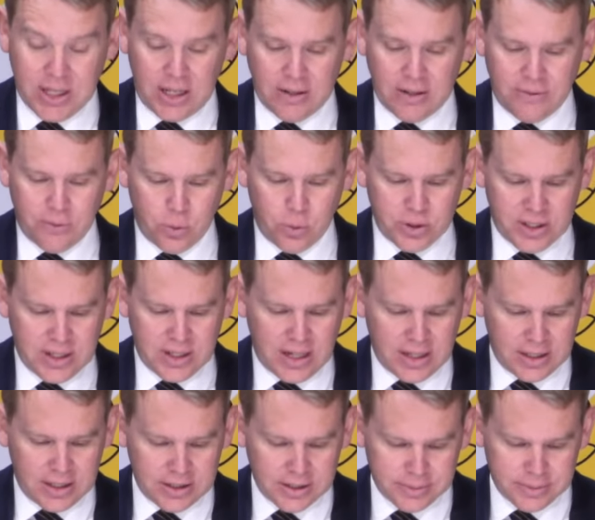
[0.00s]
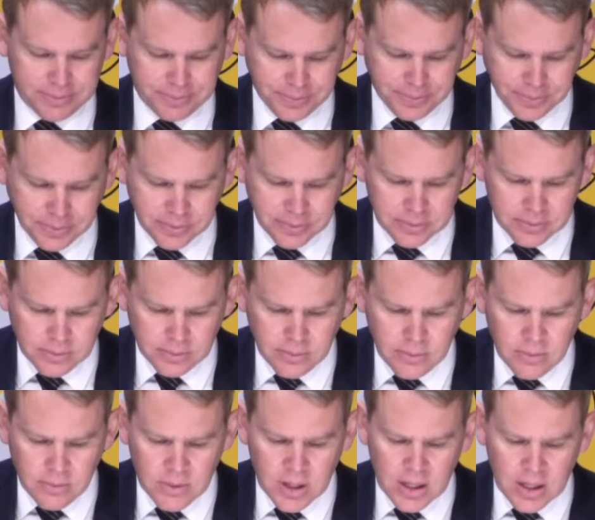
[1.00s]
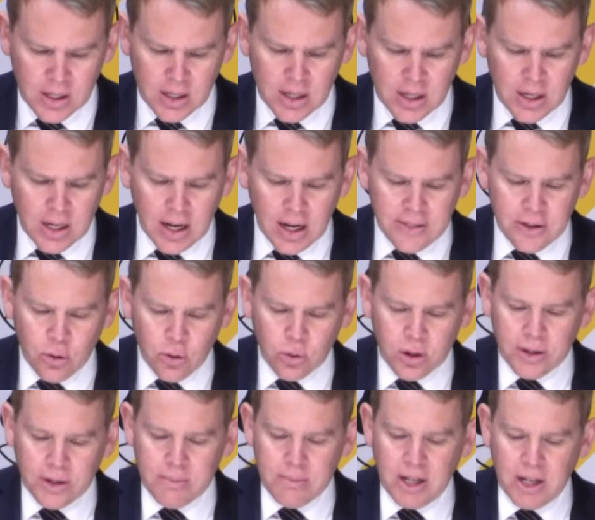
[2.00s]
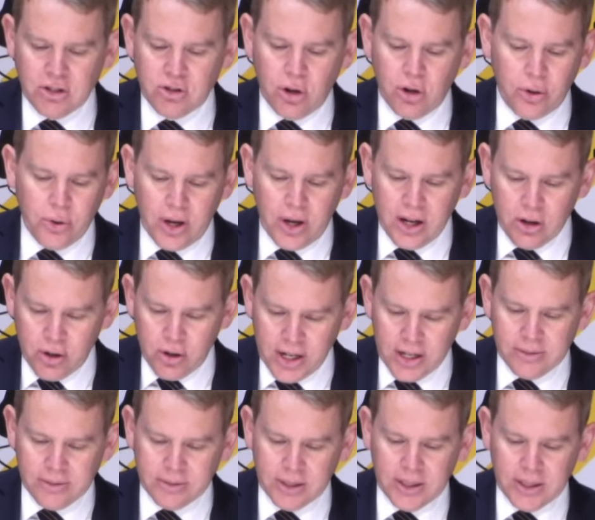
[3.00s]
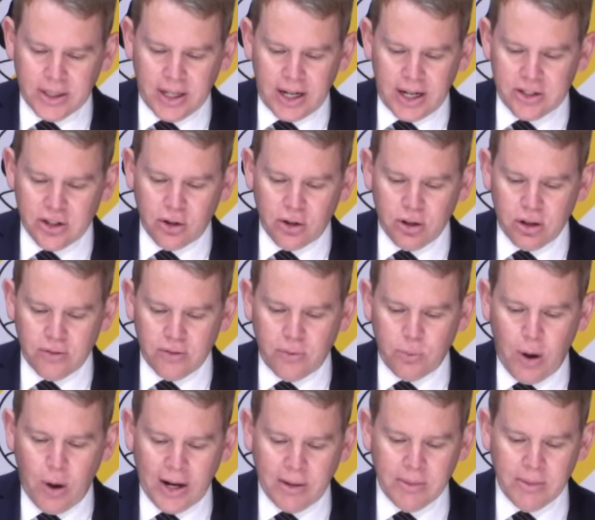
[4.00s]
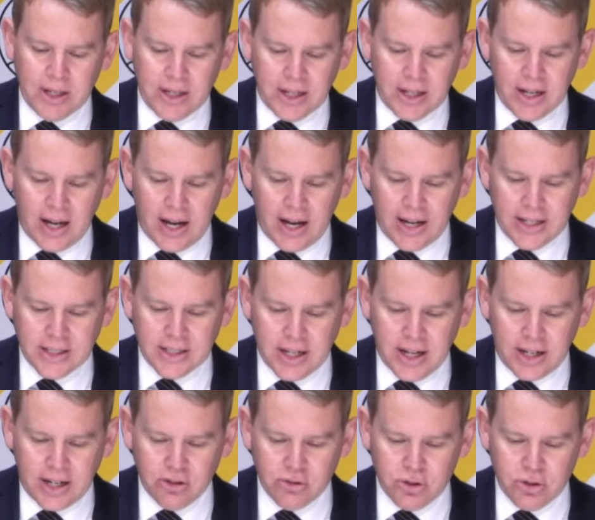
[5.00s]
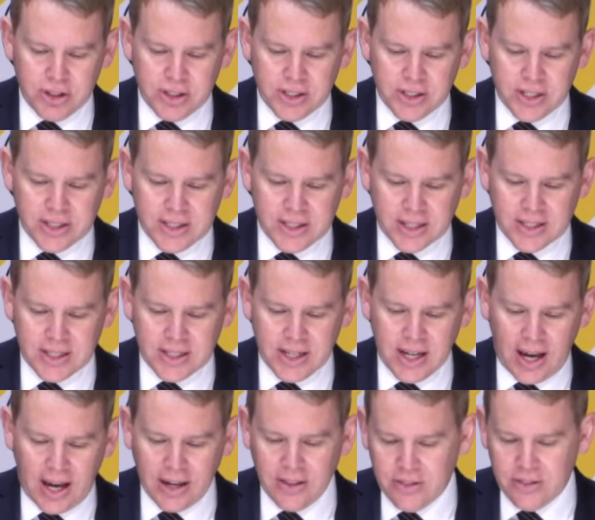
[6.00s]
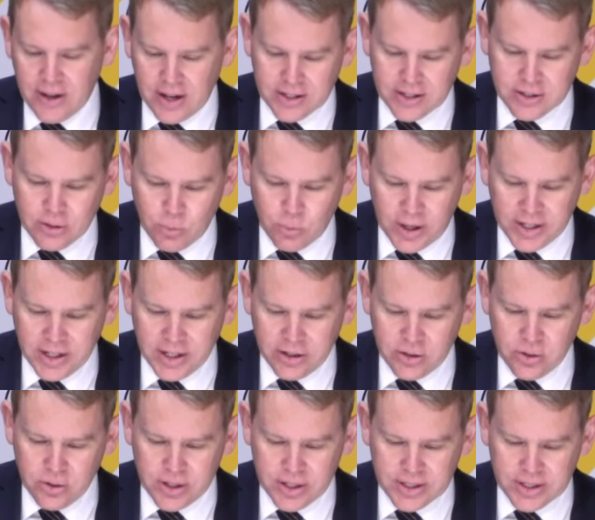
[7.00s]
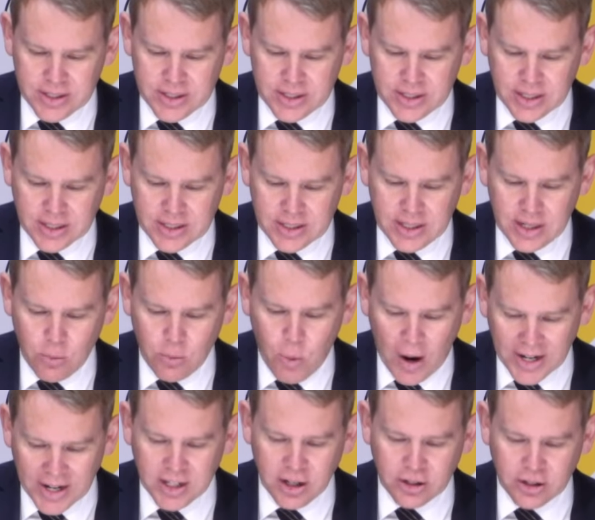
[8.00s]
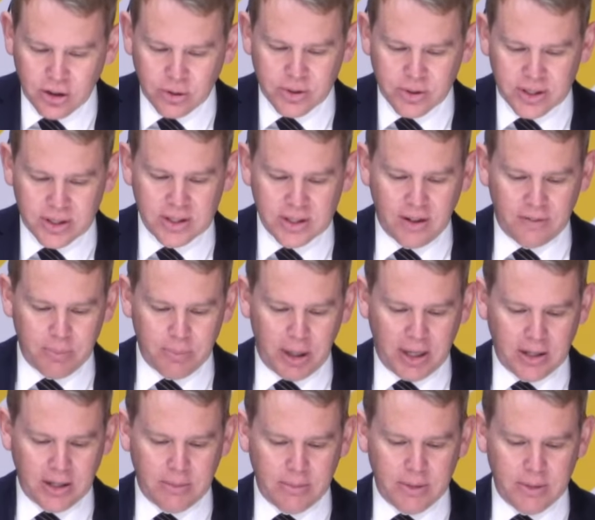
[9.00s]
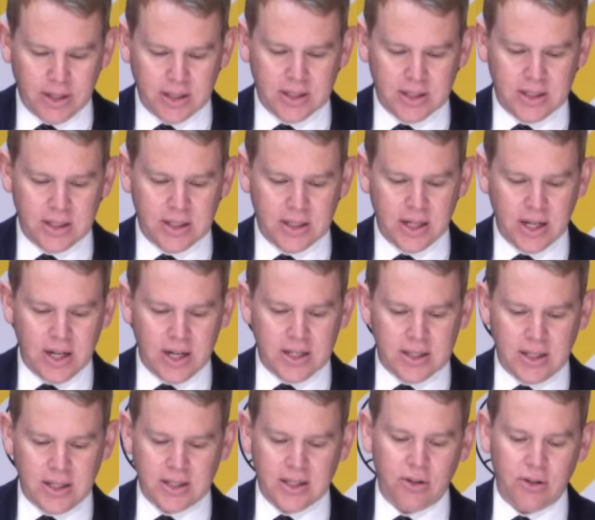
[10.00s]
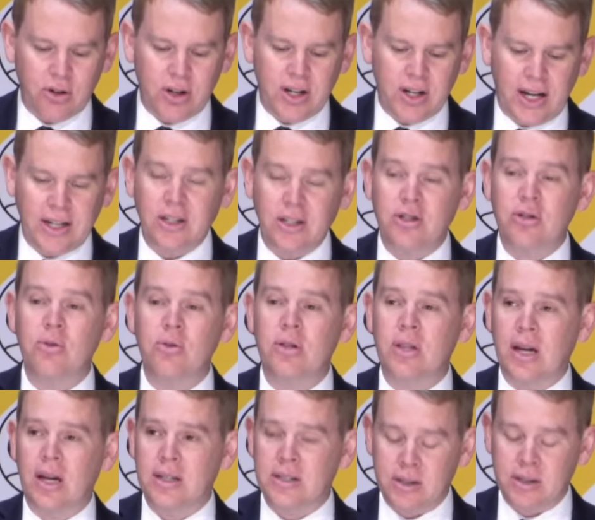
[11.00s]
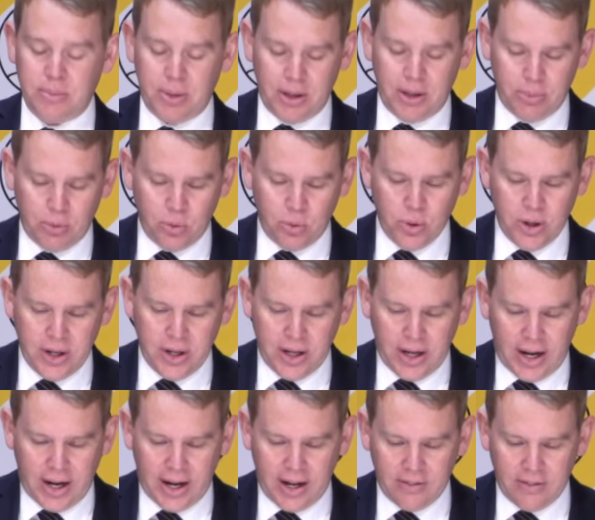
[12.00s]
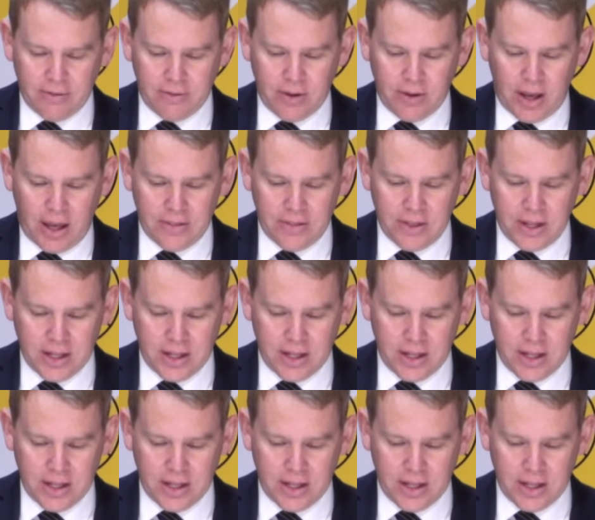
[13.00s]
for second. In the Auckland metro area, a total of 1,868,161 doses have been administered. 682,000 people have had